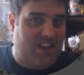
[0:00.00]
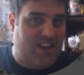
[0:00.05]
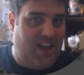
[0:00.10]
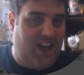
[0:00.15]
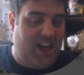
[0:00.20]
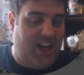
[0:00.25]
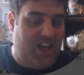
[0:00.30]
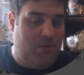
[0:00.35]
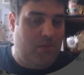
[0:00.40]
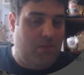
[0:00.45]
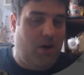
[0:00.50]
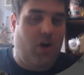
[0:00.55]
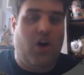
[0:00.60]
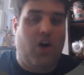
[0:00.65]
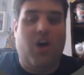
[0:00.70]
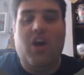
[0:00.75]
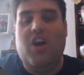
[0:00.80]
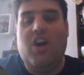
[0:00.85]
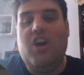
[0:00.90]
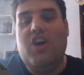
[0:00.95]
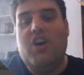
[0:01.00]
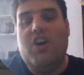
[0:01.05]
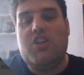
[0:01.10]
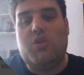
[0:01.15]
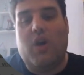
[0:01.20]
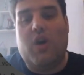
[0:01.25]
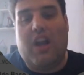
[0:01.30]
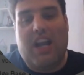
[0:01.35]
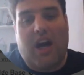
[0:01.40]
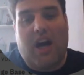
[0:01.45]
it anymore.
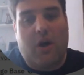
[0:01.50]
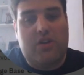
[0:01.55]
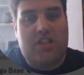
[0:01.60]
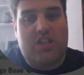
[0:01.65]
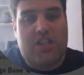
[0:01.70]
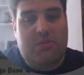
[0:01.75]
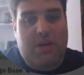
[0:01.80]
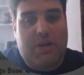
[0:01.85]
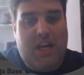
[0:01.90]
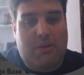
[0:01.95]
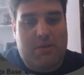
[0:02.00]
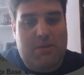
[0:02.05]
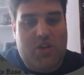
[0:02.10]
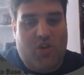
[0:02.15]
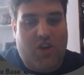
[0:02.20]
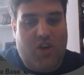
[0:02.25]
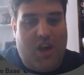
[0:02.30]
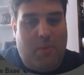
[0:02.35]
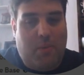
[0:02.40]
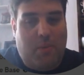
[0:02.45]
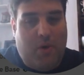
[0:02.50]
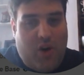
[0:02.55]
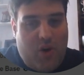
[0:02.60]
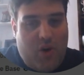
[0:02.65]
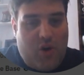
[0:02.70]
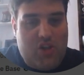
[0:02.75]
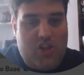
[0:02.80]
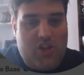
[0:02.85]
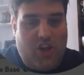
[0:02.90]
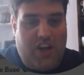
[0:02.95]
So it allows you to be able to create
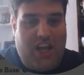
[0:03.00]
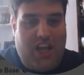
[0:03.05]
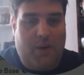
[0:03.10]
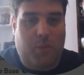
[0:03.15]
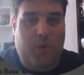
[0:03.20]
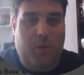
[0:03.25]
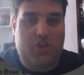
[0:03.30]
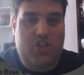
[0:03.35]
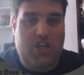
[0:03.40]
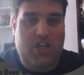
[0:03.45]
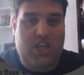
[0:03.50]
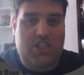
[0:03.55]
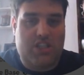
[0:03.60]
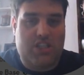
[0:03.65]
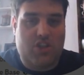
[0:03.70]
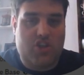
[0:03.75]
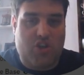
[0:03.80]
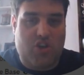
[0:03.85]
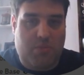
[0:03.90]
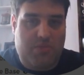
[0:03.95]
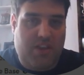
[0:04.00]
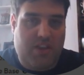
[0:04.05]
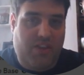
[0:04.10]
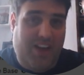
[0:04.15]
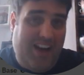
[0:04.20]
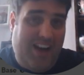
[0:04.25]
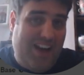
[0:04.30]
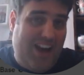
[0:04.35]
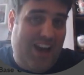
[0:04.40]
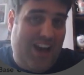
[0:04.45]
products on it, which is something
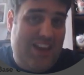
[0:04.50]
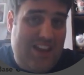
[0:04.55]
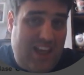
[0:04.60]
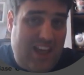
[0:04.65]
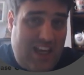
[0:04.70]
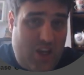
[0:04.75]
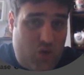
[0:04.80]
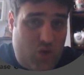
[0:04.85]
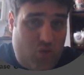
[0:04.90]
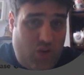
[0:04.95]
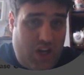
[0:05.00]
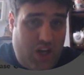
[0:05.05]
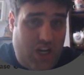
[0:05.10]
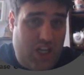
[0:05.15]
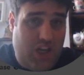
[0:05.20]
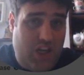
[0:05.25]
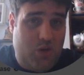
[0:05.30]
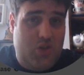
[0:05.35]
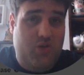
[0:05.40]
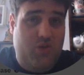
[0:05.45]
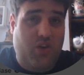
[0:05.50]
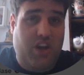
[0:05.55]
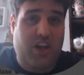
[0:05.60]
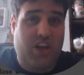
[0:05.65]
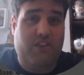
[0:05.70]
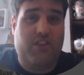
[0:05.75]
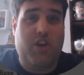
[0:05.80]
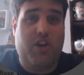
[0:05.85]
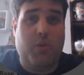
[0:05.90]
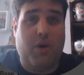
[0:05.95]
that I think is really useful
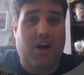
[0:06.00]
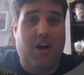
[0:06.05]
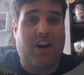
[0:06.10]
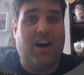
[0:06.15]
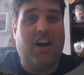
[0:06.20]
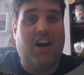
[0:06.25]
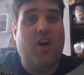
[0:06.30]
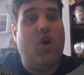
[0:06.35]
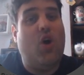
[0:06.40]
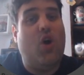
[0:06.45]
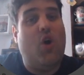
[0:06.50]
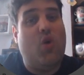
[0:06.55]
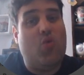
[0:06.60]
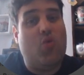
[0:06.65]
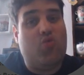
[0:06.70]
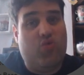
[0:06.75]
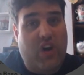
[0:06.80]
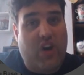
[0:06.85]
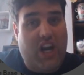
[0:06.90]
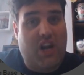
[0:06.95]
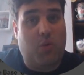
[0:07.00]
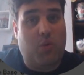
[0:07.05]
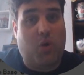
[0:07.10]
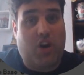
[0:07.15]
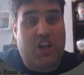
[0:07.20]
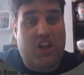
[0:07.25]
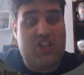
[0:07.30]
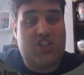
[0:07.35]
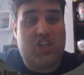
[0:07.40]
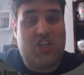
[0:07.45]
if you are really
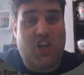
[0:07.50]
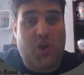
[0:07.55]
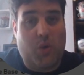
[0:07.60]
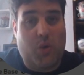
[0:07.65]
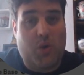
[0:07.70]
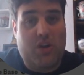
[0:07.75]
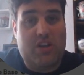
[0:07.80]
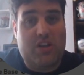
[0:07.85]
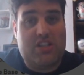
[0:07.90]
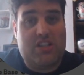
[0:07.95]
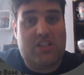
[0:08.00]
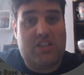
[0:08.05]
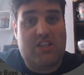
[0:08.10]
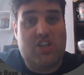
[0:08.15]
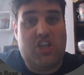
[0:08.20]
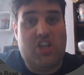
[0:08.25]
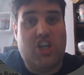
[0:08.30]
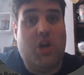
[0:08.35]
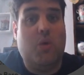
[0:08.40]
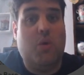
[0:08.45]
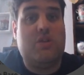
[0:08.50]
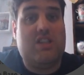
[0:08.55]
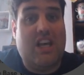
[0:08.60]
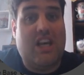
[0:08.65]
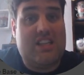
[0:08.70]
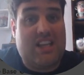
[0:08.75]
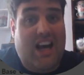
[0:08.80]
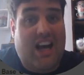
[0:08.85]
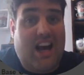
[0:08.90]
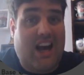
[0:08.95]
wanting to use
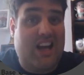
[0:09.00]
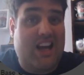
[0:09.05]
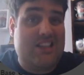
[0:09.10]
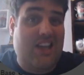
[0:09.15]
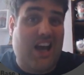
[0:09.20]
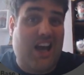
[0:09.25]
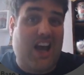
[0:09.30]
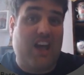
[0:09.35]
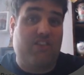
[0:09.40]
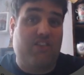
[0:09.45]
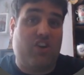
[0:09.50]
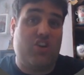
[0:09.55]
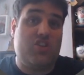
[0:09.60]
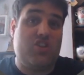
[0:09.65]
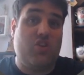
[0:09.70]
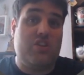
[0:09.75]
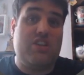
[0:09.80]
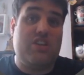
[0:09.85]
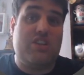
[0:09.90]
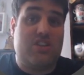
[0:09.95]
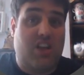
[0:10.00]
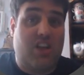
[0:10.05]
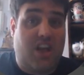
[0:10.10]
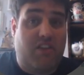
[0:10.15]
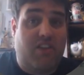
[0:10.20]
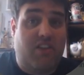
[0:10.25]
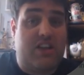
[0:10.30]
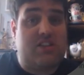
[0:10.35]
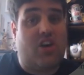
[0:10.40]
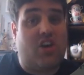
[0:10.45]
this as either a consulting
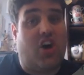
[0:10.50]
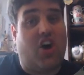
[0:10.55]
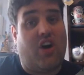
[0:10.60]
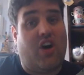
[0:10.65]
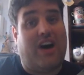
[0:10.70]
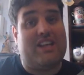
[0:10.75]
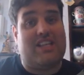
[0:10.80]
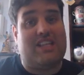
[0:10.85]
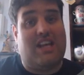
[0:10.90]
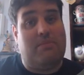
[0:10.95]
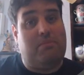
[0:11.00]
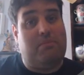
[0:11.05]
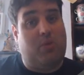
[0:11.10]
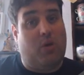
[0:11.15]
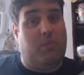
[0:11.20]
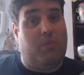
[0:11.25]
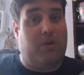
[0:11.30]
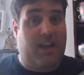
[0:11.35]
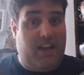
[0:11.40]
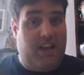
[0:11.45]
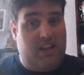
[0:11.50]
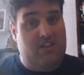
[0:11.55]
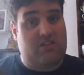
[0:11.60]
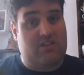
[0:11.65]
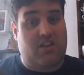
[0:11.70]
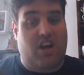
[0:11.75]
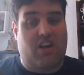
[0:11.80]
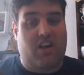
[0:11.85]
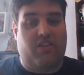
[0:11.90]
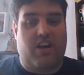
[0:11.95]
service or as a public
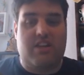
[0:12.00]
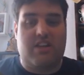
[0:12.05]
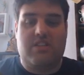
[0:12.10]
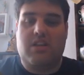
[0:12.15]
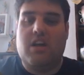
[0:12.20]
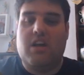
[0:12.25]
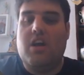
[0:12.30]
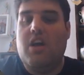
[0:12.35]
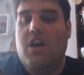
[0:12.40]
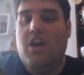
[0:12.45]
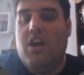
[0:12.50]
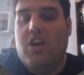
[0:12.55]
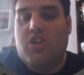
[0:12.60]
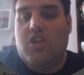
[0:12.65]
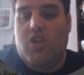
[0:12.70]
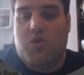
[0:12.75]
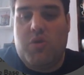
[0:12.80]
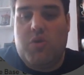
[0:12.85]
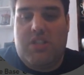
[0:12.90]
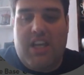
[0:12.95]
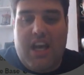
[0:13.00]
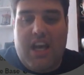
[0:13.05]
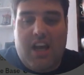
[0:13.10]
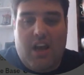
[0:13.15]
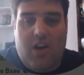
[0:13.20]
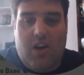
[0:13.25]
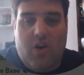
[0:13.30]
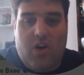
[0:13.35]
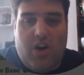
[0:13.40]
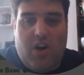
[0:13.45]
service. So as we
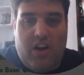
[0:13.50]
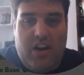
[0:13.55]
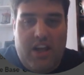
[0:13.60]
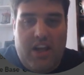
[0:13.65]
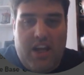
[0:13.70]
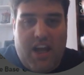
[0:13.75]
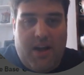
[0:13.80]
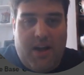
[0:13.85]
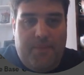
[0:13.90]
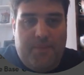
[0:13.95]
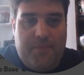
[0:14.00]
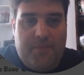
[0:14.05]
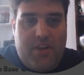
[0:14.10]
take a look on here,